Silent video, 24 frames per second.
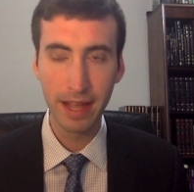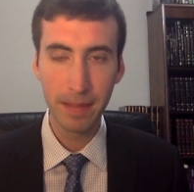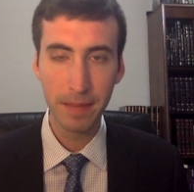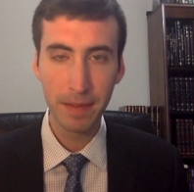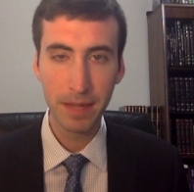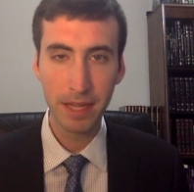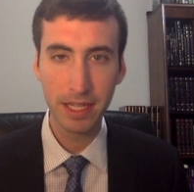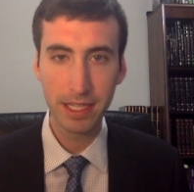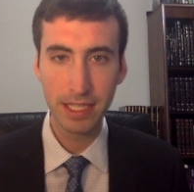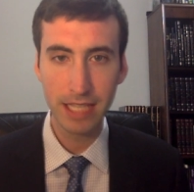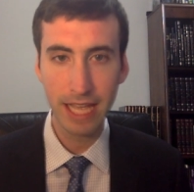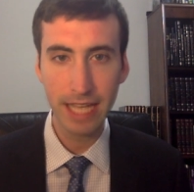
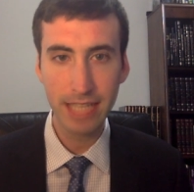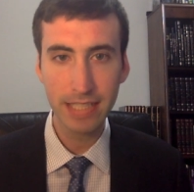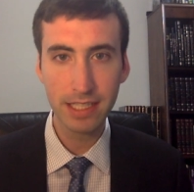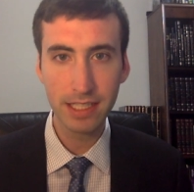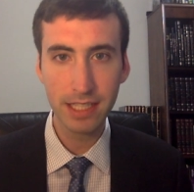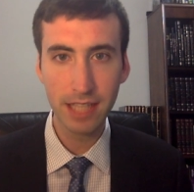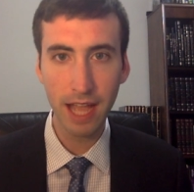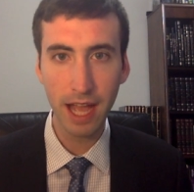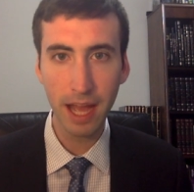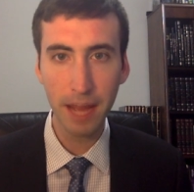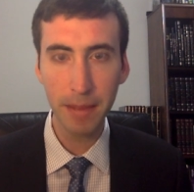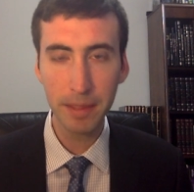Because as is
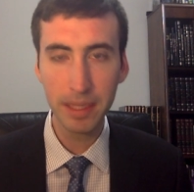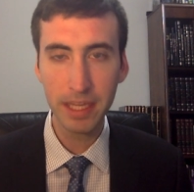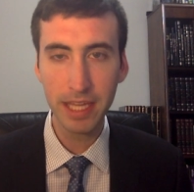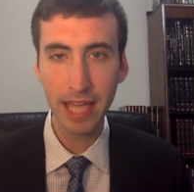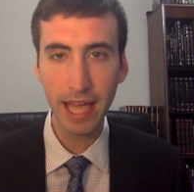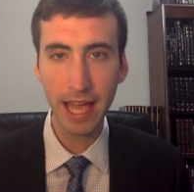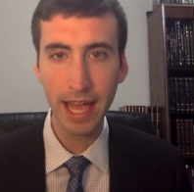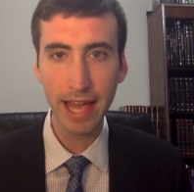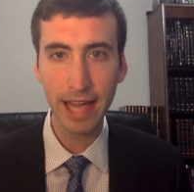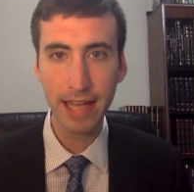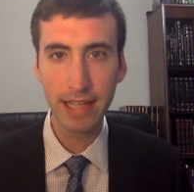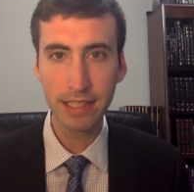commonly
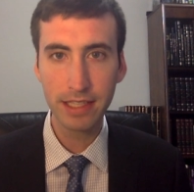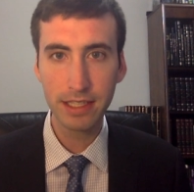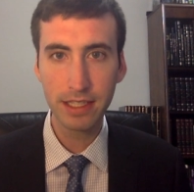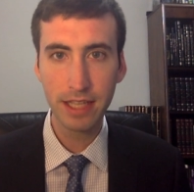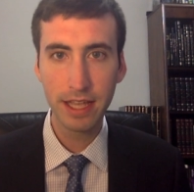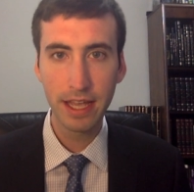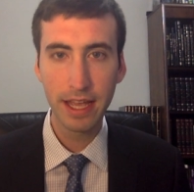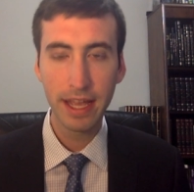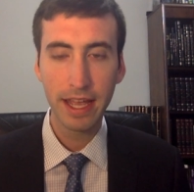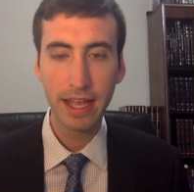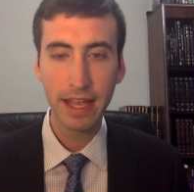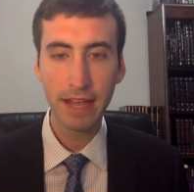asked,
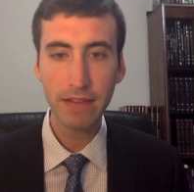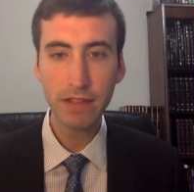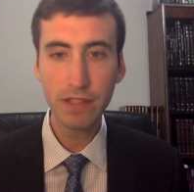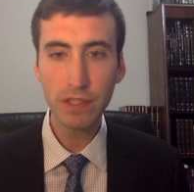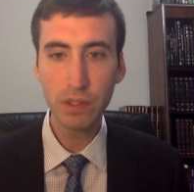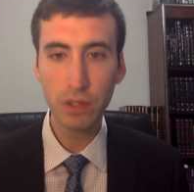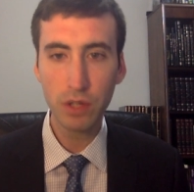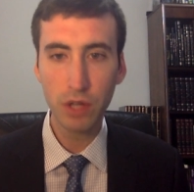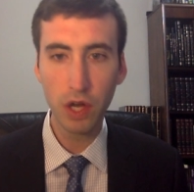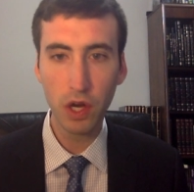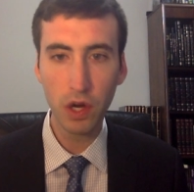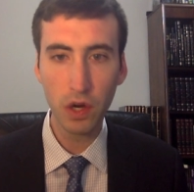if
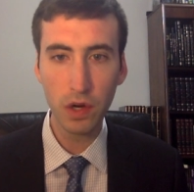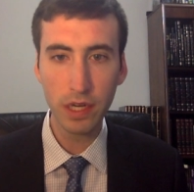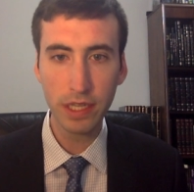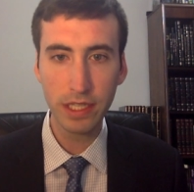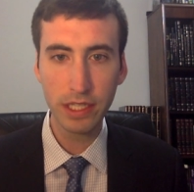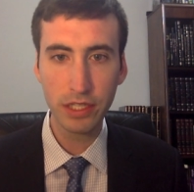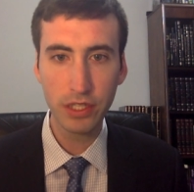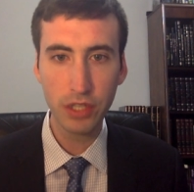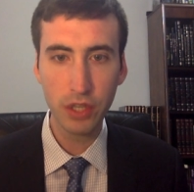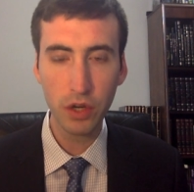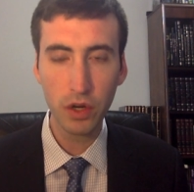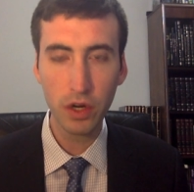Sukkot, as
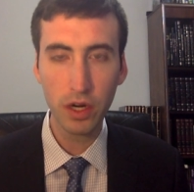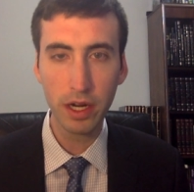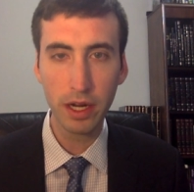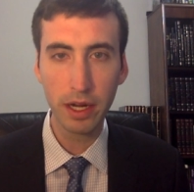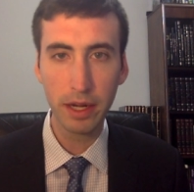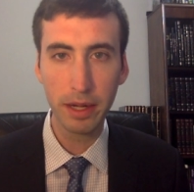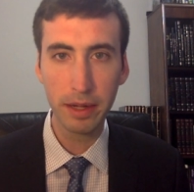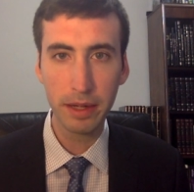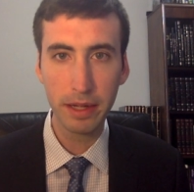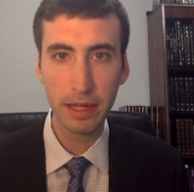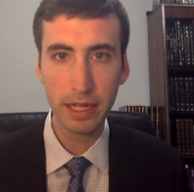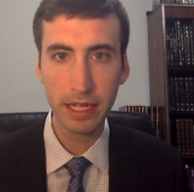the
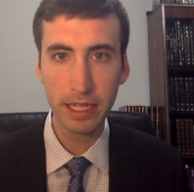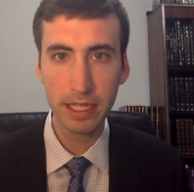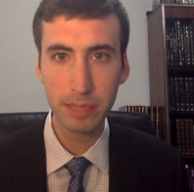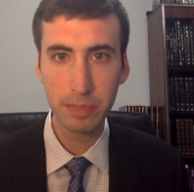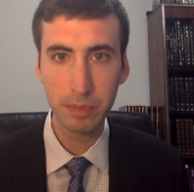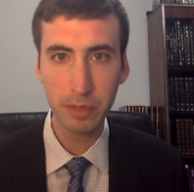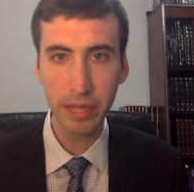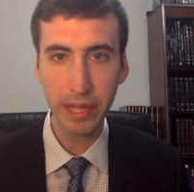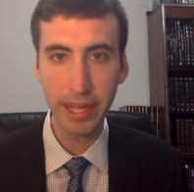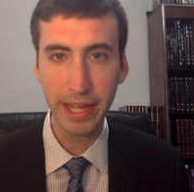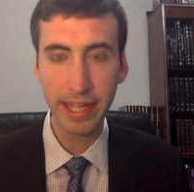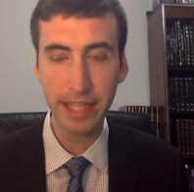Torah
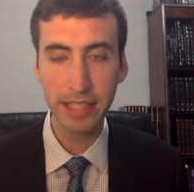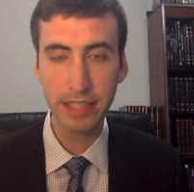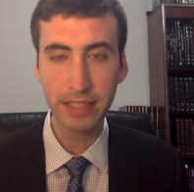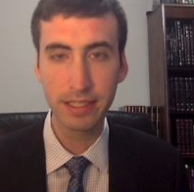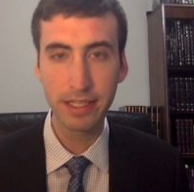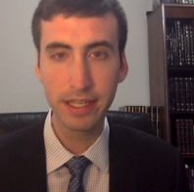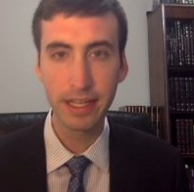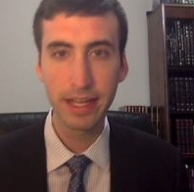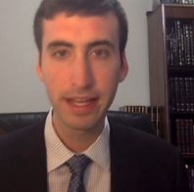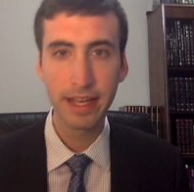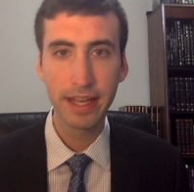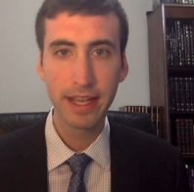explains,
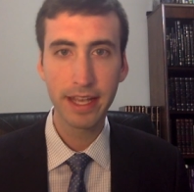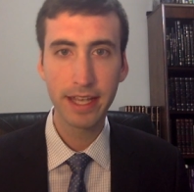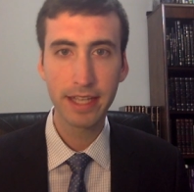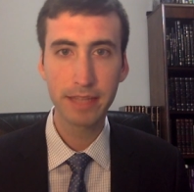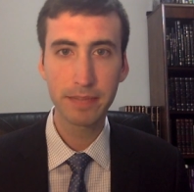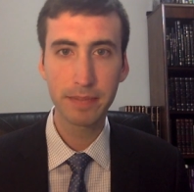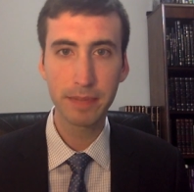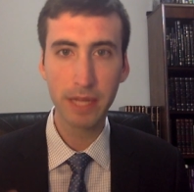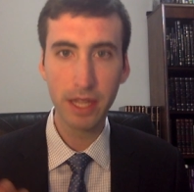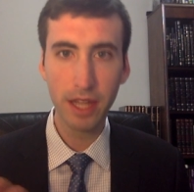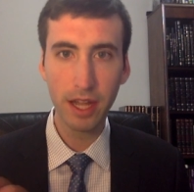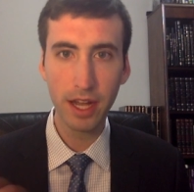is
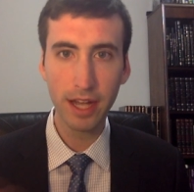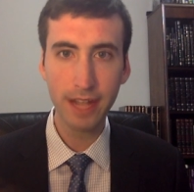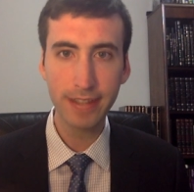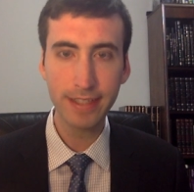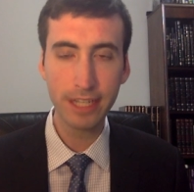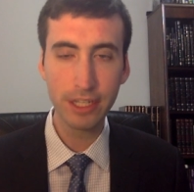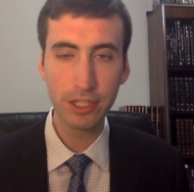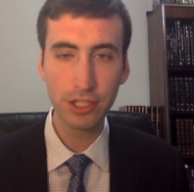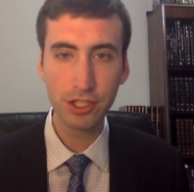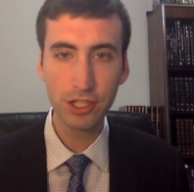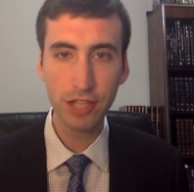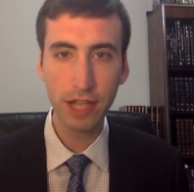because
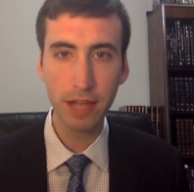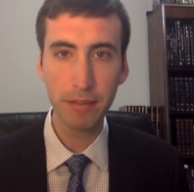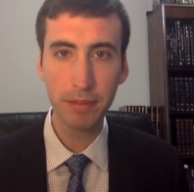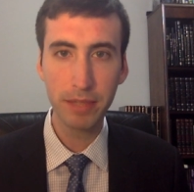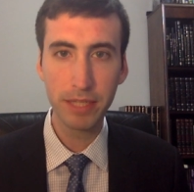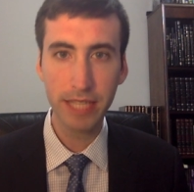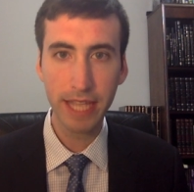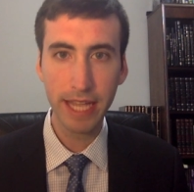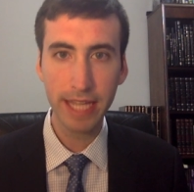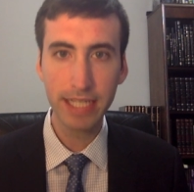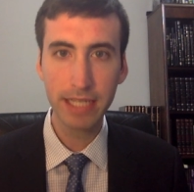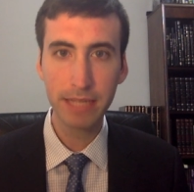Hashem
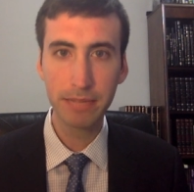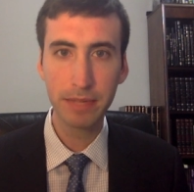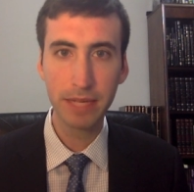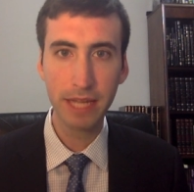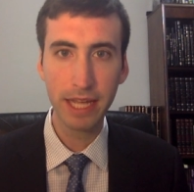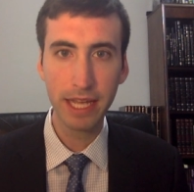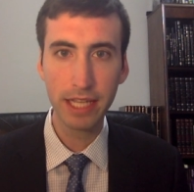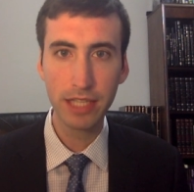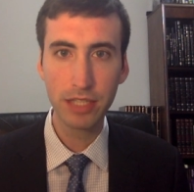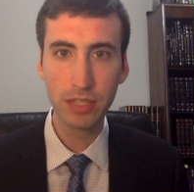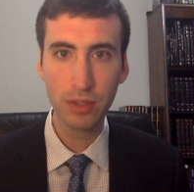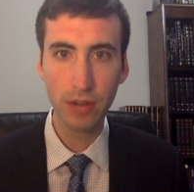protected
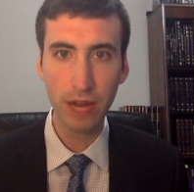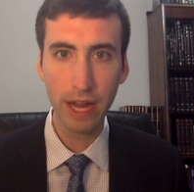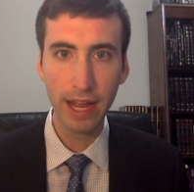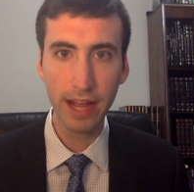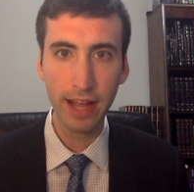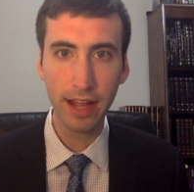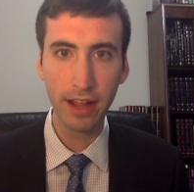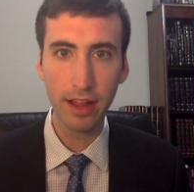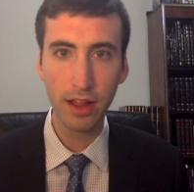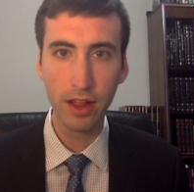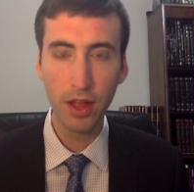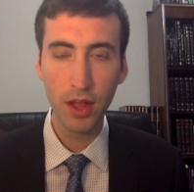Bnei
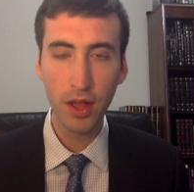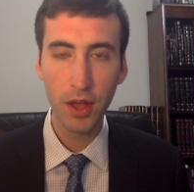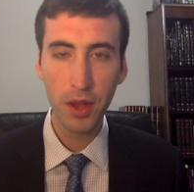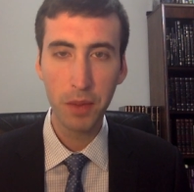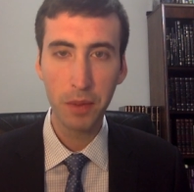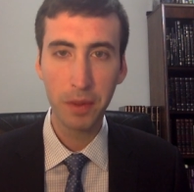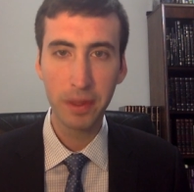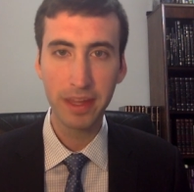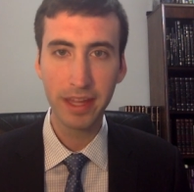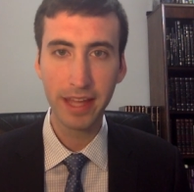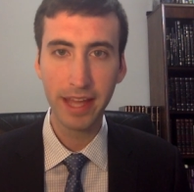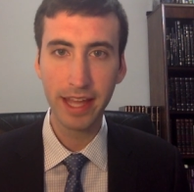Israel
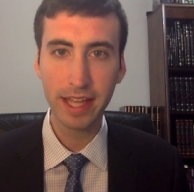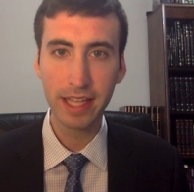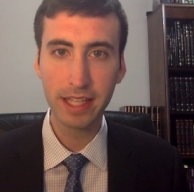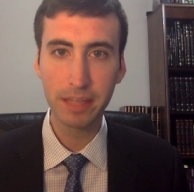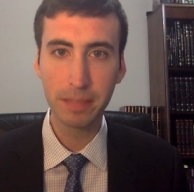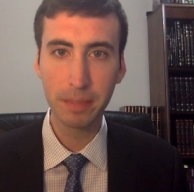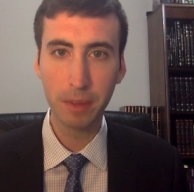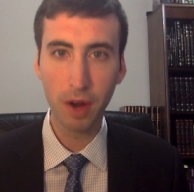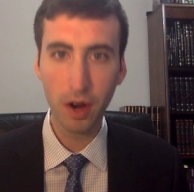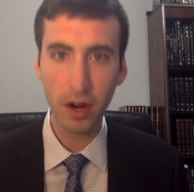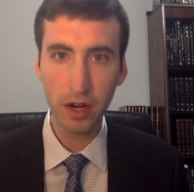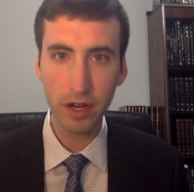when they
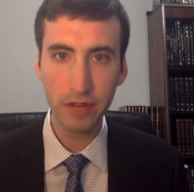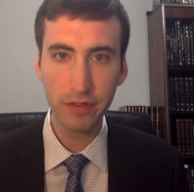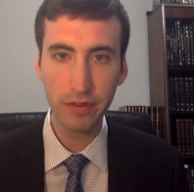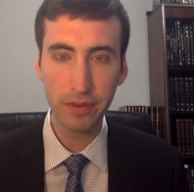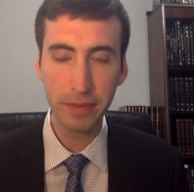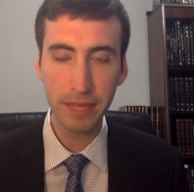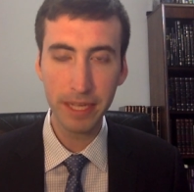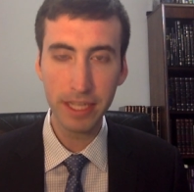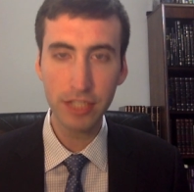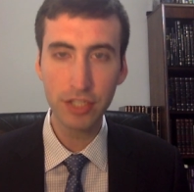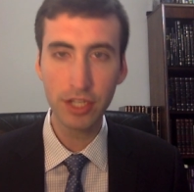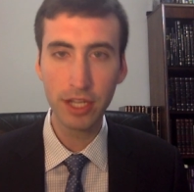departed
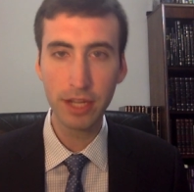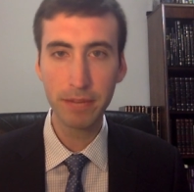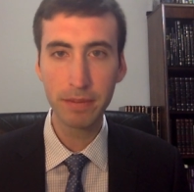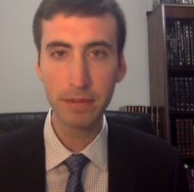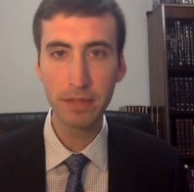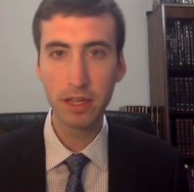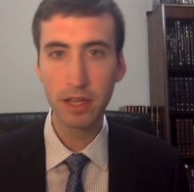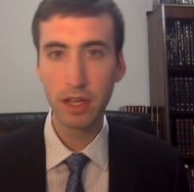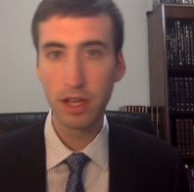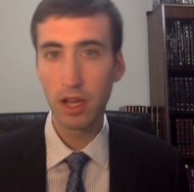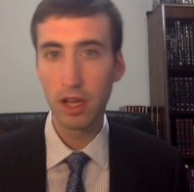from Egypt,